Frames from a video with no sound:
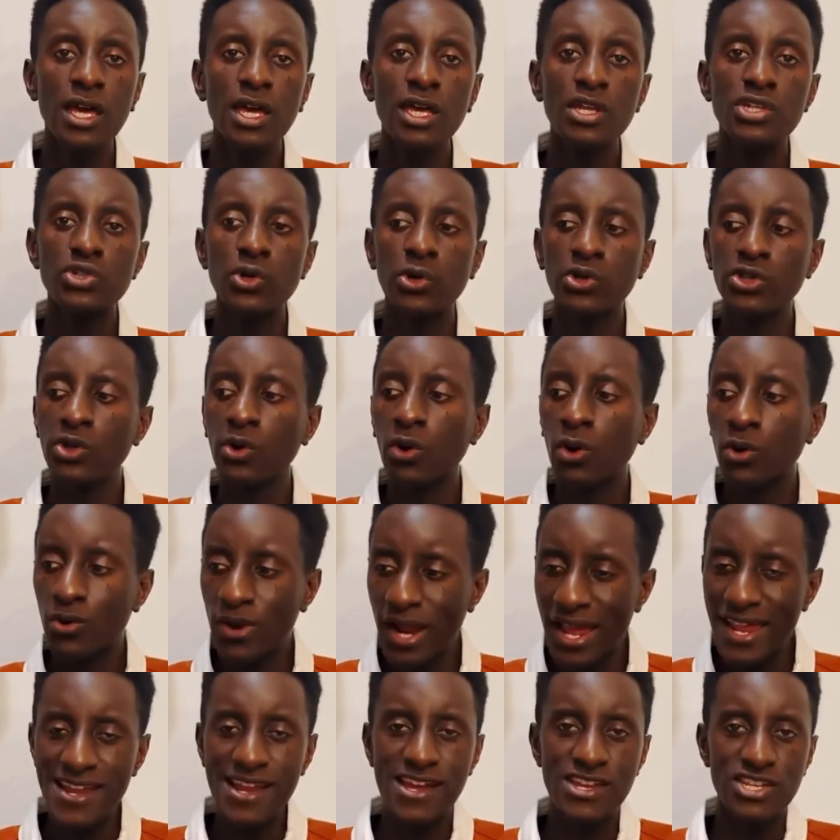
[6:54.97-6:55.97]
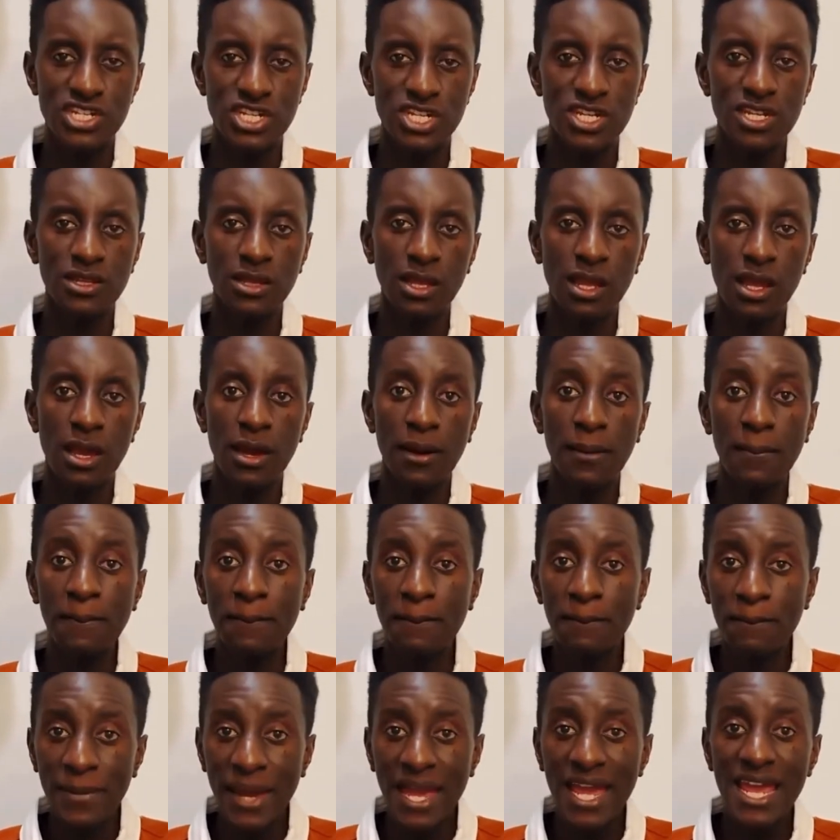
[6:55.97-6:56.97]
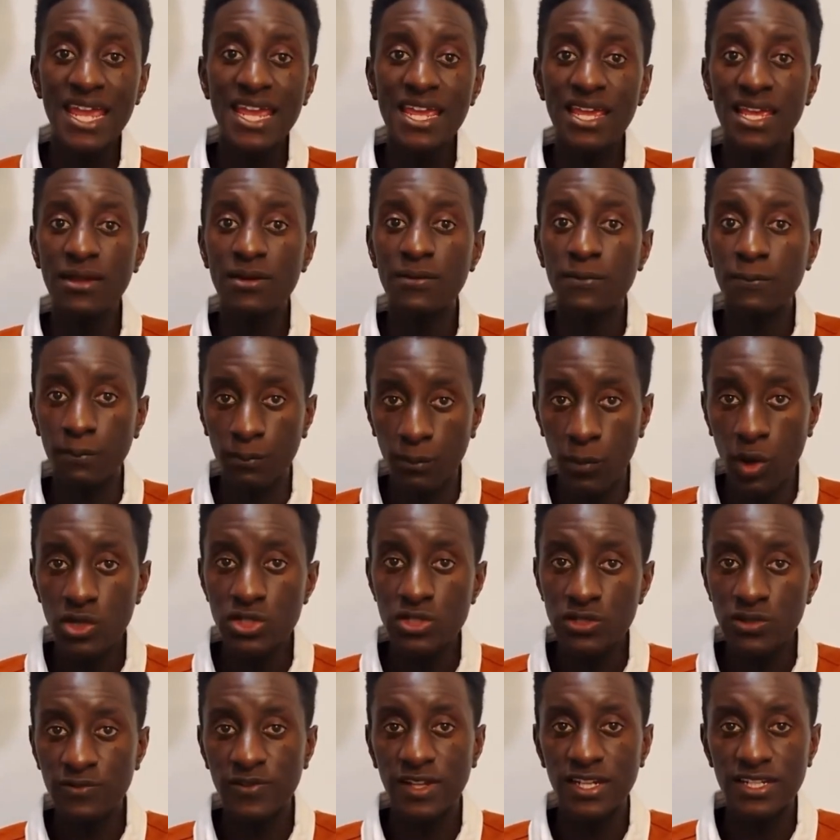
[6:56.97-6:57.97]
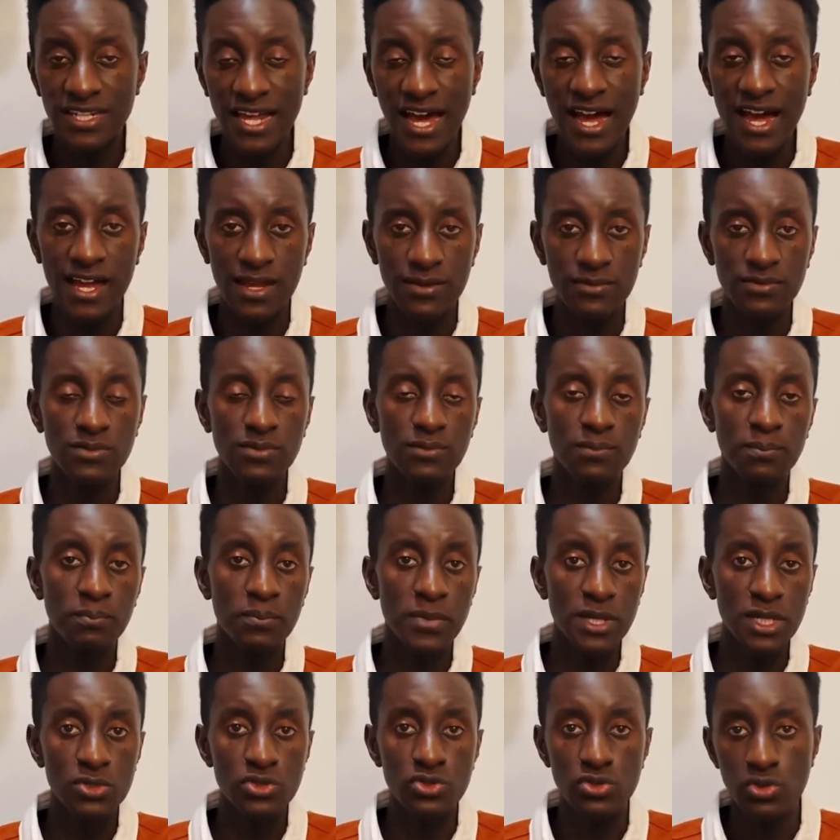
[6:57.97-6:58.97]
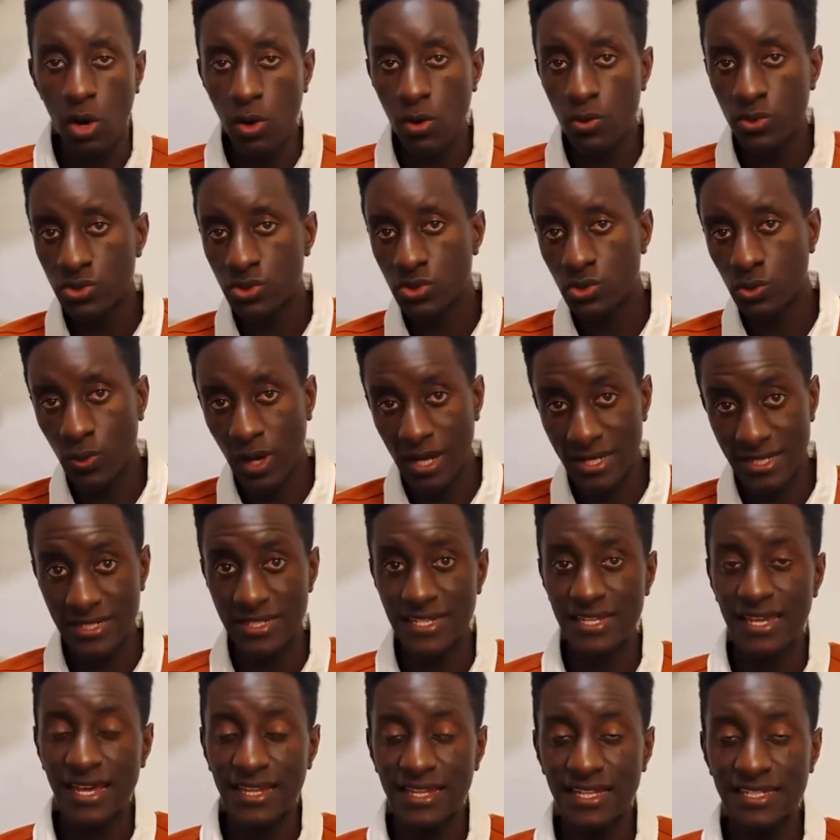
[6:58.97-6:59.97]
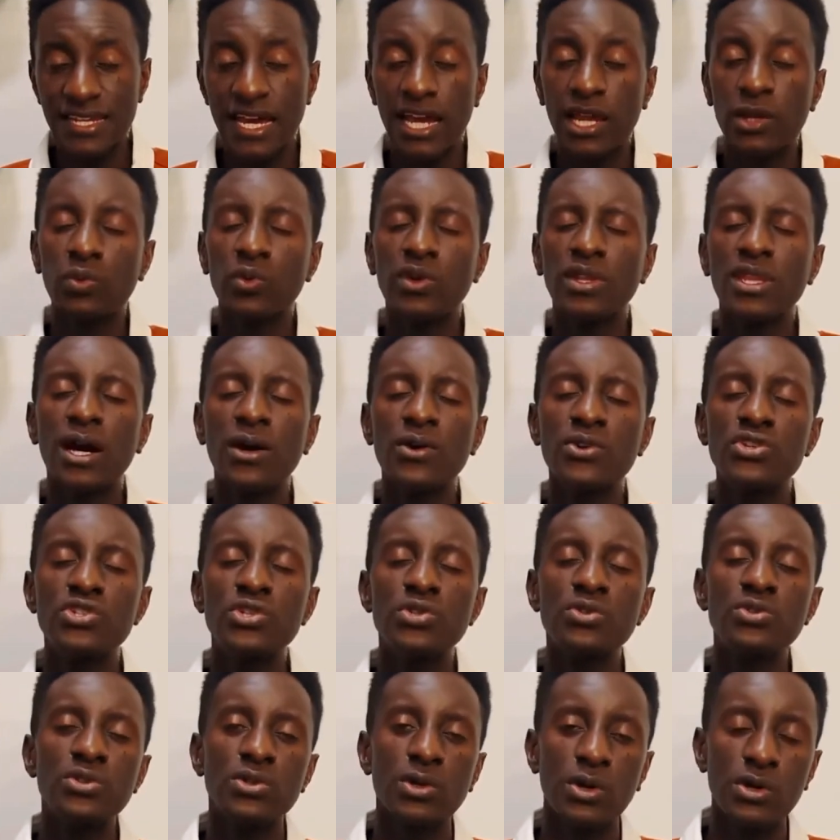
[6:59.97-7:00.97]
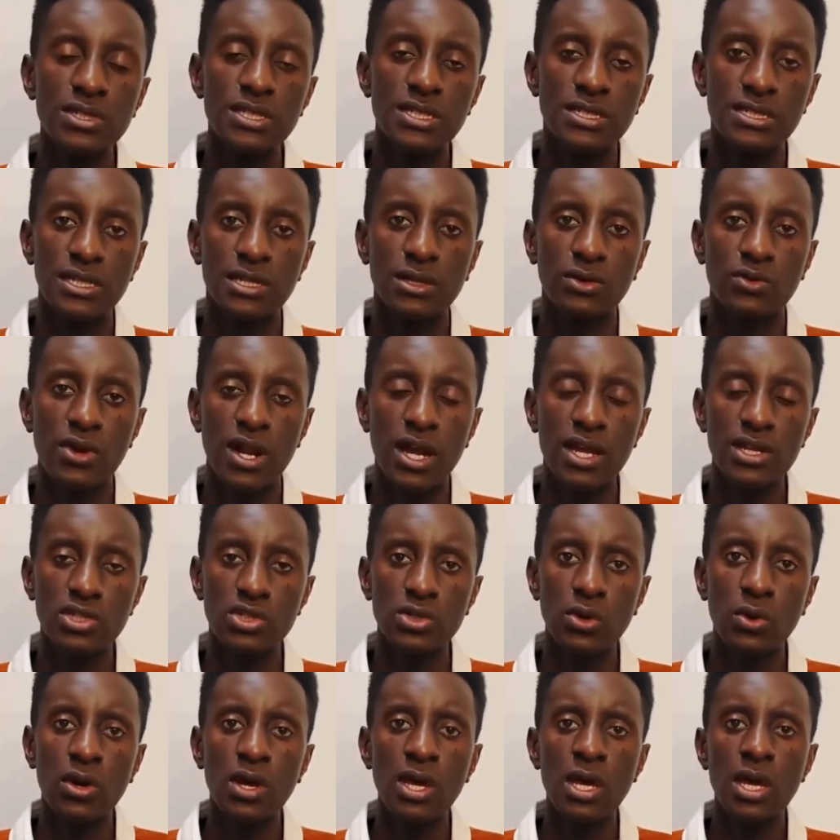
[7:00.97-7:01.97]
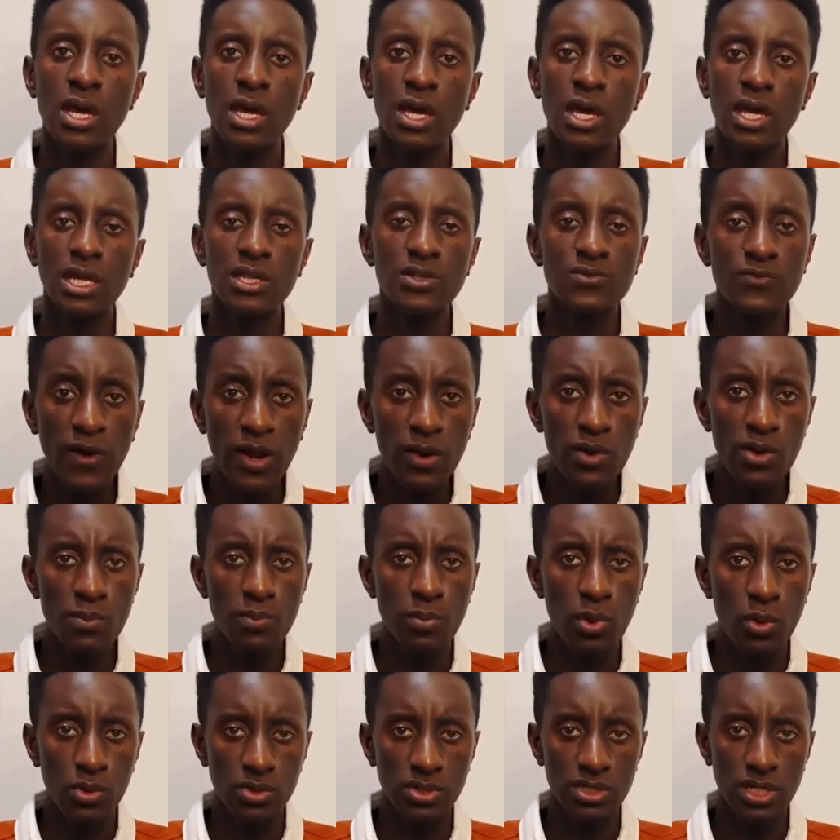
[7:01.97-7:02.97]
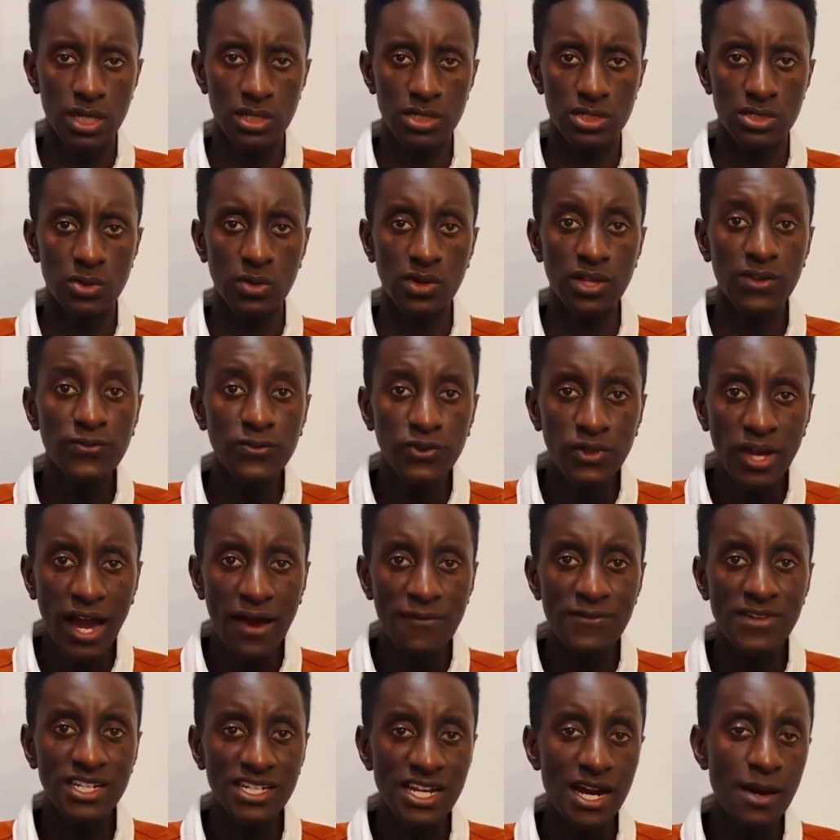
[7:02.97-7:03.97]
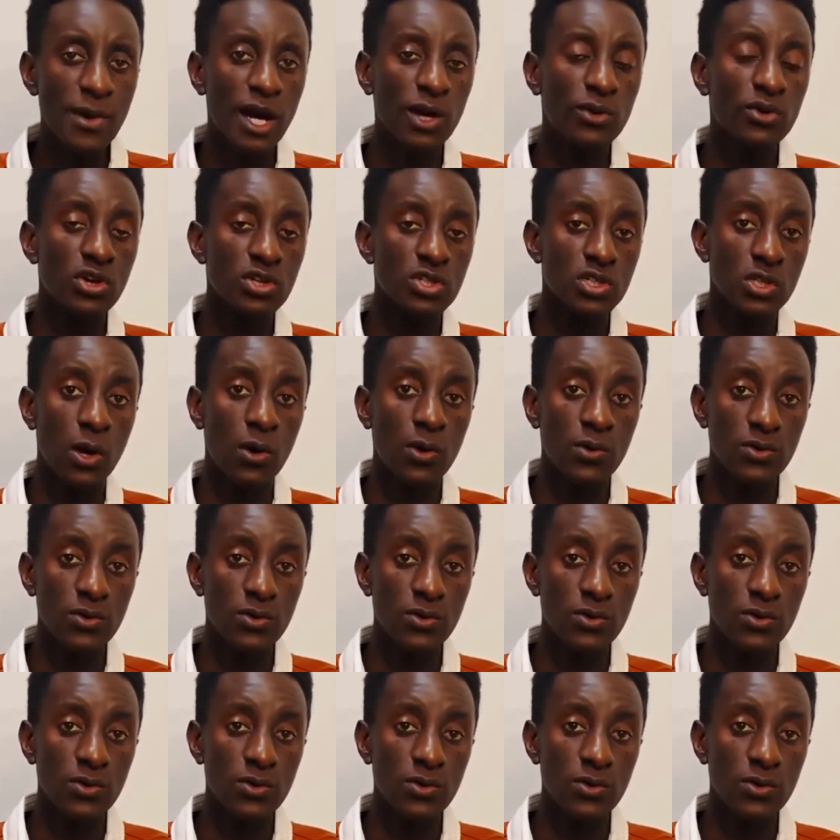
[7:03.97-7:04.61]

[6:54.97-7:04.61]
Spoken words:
So your energy may most of the time be drawn towards the other side without you noticing, right? So it's very important. So if you haven't come across goal